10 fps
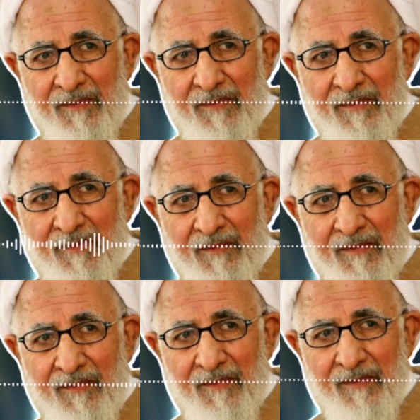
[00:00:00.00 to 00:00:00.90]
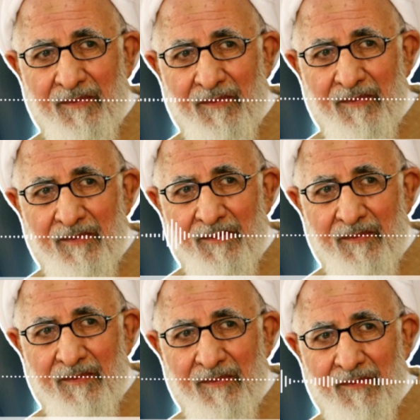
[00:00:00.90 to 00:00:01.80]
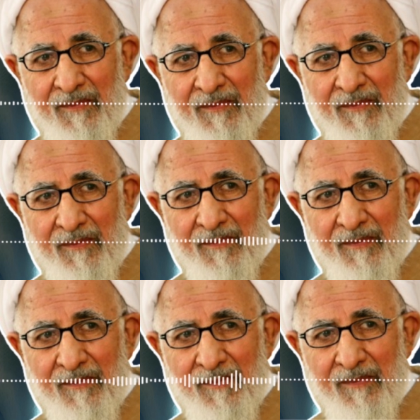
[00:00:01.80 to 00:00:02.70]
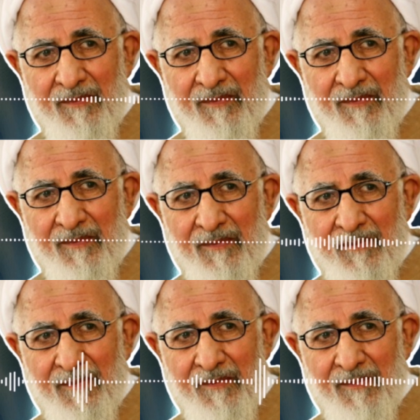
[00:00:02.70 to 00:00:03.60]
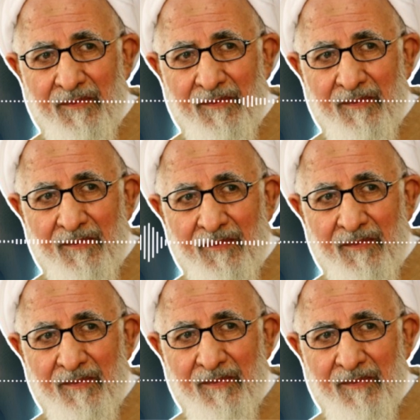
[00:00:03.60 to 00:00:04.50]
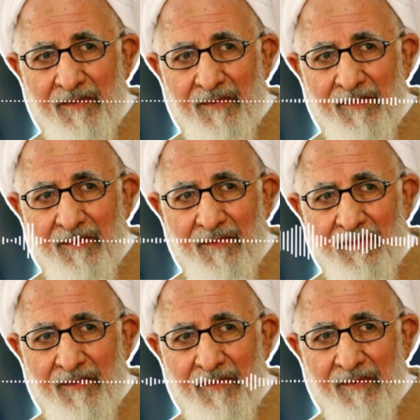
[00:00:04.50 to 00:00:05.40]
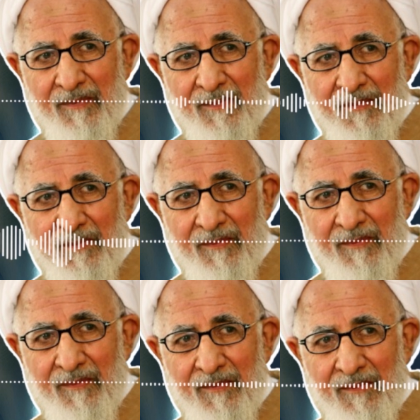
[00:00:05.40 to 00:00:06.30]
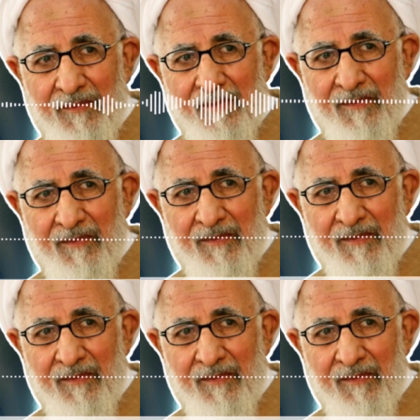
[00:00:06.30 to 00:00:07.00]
So let's continue on from this narration. So another narration is from Imam Ali alayhi salam, who said that